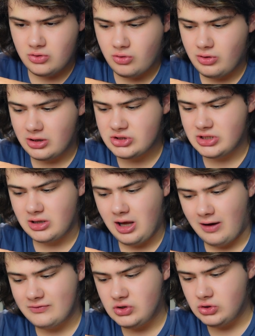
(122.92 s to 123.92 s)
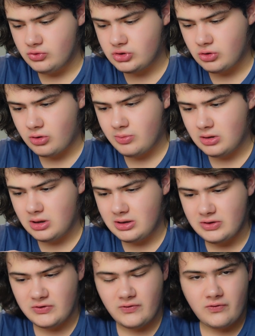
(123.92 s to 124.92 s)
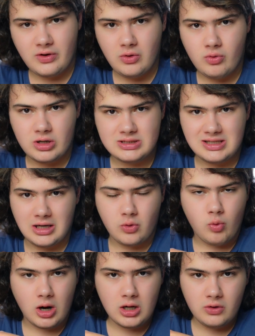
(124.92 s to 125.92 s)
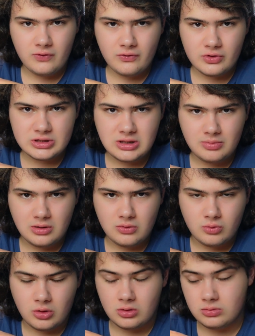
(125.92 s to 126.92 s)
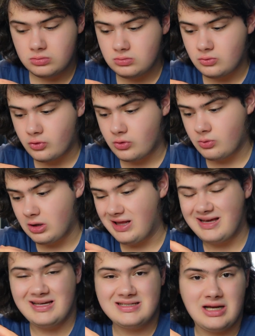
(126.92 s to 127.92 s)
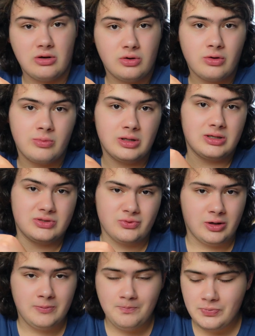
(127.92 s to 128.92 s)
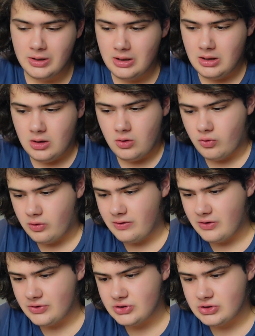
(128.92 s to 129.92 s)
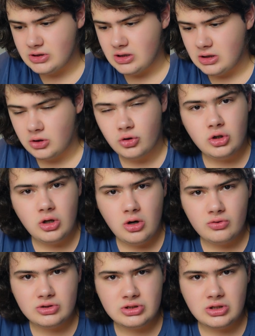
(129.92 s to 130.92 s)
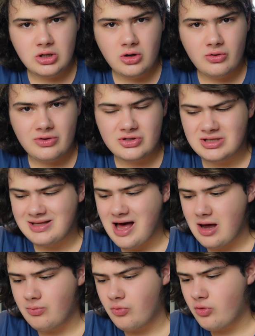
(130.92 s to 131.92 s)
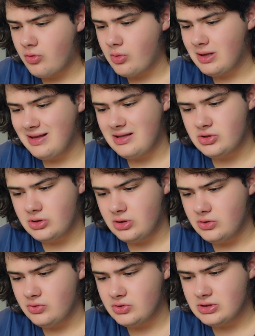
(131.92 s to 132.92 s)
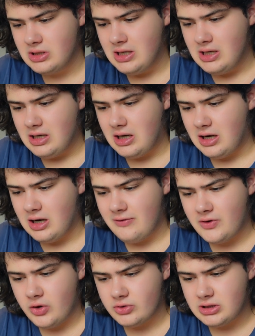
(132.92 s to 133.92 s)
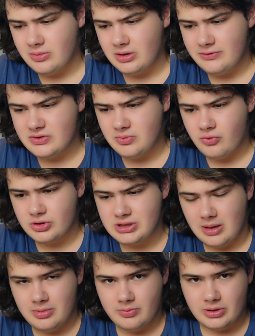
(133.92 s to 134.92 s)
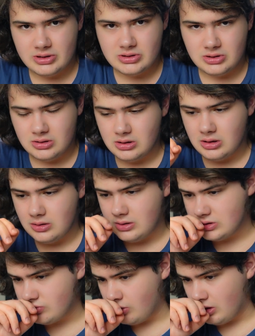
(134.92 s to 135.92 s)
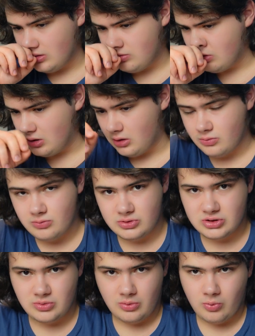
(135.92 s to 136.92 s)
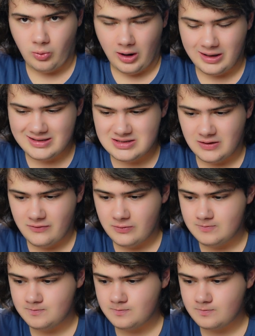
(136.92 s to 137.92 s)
don't necessarily have to use Notability. There's free ones like OneNote, for example. Well, or well, I guess now Notability as well. Or there's uh, GoodNotes, you know, and there's a lot more really that you can use. Uh, Evernote, I believe, supports Apple Pencil uh, as well. You know, just writing stuff